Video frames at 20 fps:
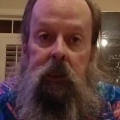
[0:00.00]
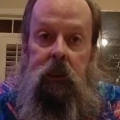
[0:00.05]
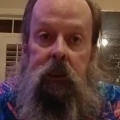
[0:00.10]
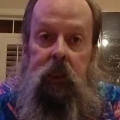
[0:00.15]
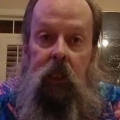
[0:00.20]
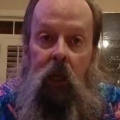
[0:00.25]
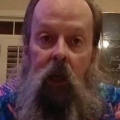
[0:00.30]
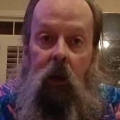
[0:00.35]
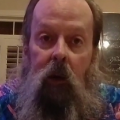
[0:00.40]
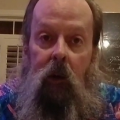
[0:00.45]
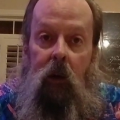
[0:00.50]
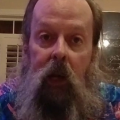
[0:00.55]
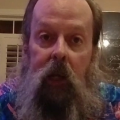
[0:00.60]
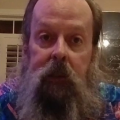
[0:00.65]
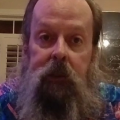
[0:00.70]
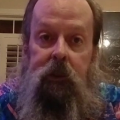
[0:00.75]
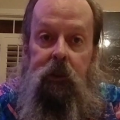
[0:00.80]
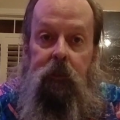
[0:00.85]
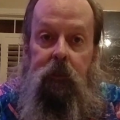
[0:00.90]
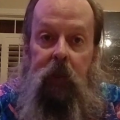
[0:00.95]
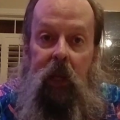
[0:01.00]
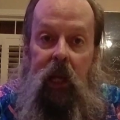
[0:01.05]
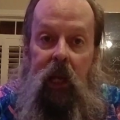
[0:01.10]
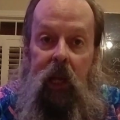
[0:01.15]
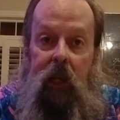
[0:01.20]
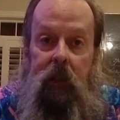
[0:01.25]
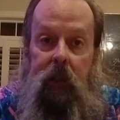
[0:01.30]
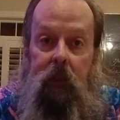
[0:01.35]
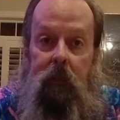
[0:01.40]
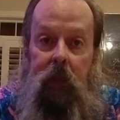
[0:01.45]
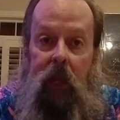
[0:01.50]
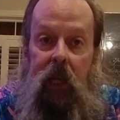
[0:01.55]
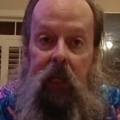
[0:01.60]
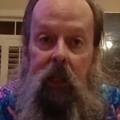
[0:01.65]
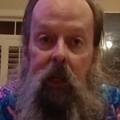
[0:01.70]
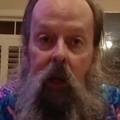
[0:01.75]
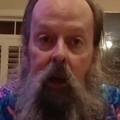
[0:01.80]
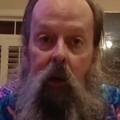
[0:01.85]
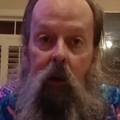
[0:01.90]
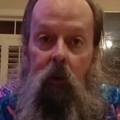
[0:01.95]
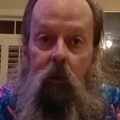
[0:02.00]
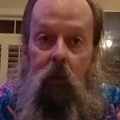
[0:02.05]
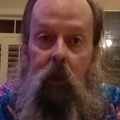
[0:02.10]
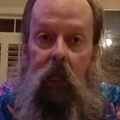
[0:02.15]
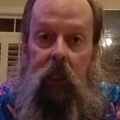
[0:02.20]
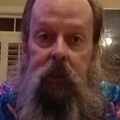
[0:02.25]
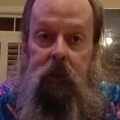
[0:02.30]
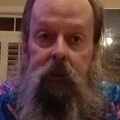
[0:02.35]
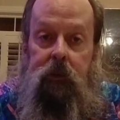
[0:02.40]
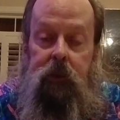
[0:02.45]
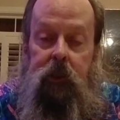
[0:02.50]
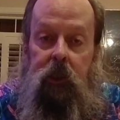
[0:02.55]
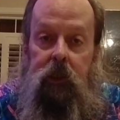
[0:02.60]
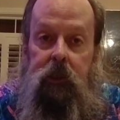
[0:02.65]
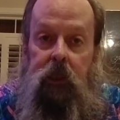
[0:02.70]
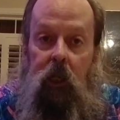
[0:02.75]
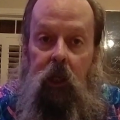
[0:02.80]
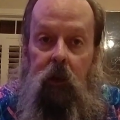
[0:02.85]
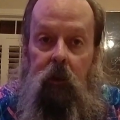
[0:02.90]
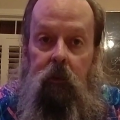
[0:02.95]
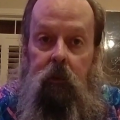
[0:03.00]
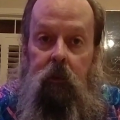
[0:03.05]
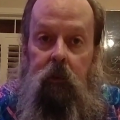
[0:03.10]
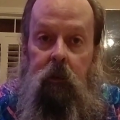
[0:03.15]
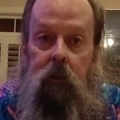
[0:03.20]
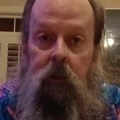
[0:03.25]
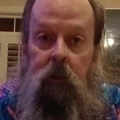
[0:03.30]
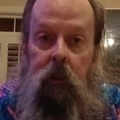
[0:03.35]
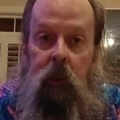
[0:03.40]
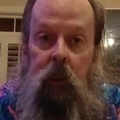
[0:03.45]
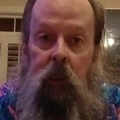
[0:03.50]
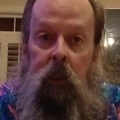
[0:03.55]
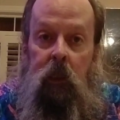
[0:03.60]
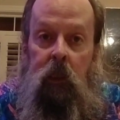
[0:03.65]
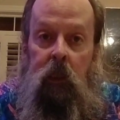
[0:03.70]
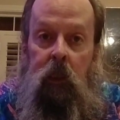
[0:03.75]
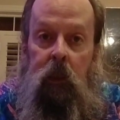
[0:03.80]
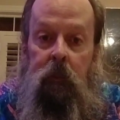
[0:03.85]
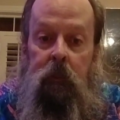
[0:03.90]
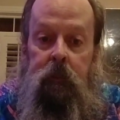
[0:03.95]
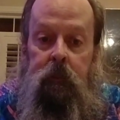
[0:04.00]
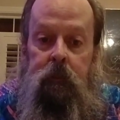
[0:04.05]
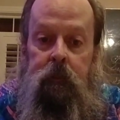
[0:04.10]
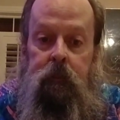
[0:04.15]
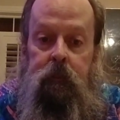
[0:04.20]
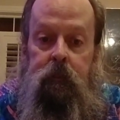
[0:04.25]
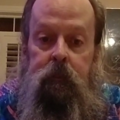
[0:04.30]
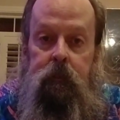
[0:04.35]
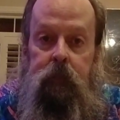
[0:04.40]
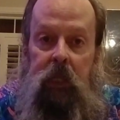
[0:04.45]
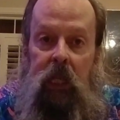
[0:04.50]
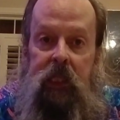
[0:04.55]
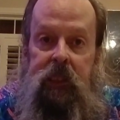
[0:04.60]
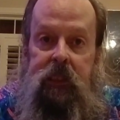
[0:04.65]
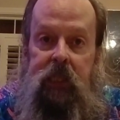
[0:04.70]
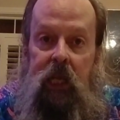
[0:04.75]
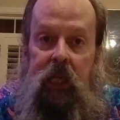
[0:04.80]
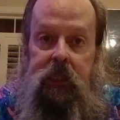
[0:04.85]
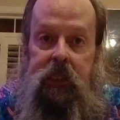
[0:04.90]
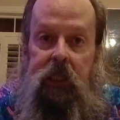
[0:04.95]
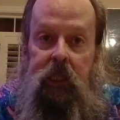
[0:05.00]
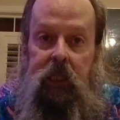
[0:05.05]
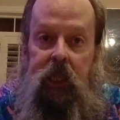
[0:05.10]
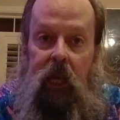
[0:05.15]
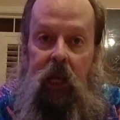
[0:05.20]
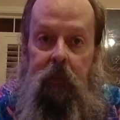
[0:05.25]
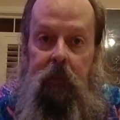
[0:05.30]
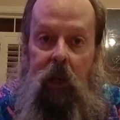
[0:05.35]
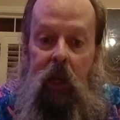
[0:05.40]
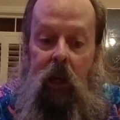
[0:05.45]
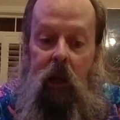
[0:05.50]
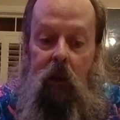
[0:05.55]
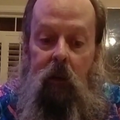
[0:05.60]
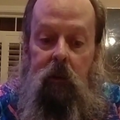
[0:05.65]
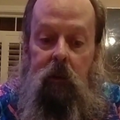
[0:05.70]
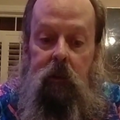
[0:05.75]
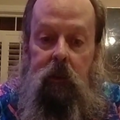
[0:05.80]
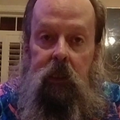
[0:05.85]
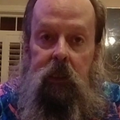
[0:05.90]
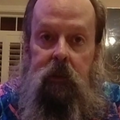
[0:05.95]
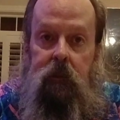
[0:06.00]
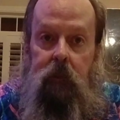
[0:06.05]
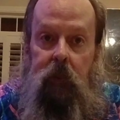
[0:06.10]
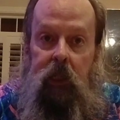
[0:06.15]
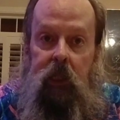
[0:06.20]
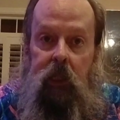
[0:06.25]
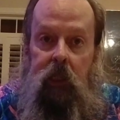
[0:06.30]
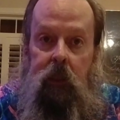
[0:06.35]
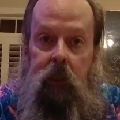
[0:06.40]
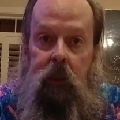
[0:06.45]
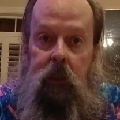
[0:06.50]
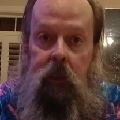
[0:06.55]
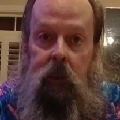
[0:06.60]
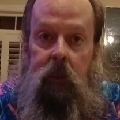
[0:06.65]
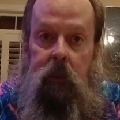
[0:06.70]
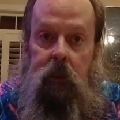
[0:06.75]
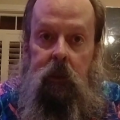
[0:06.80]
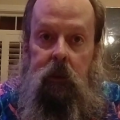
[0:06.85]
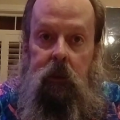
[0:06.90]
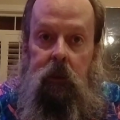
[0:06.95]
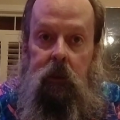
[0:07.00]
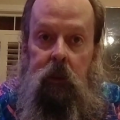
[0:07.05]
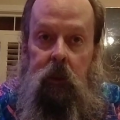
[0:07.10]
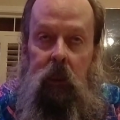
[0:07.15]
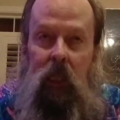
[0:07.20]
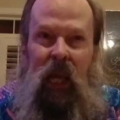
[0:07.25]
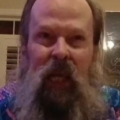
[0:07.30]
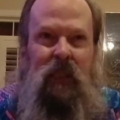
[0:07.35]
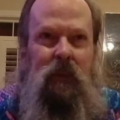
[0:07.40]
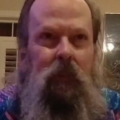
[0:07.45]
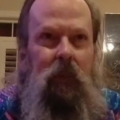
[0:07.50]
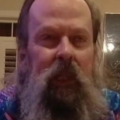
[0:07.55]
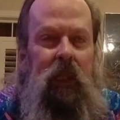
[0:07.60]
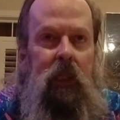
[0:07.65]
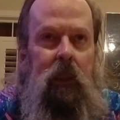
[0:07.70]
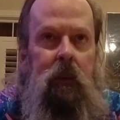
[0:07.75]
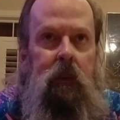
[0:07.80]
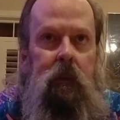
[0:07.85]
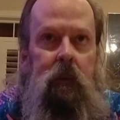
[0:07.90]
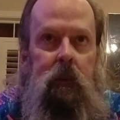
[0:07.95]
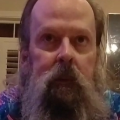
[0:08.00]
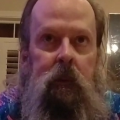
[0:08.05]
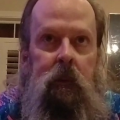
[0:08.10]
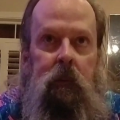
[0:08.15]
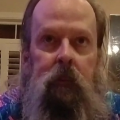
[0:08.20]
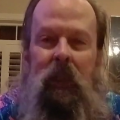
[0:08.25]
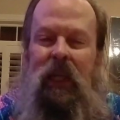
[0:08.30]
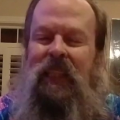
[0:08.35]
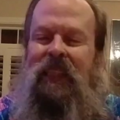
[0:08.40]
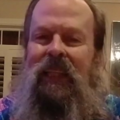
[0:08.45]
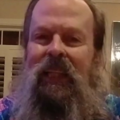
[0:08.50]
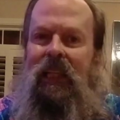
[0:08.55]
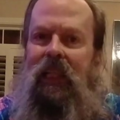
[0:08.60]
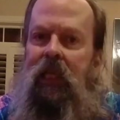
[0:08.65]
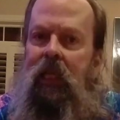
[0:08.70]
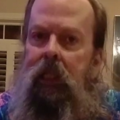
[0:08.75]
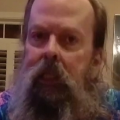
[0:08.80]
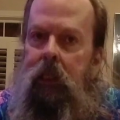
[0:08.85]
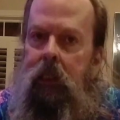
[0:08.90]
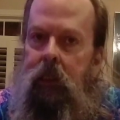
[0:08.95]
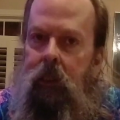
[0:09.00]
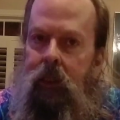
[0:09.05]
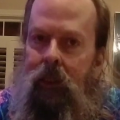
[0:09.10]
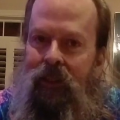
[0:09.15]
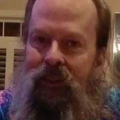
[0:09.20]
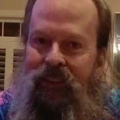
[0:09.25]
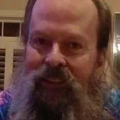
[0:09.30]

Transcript: So as you may know, as you should know, PlayStation came out this week, or last week, recently,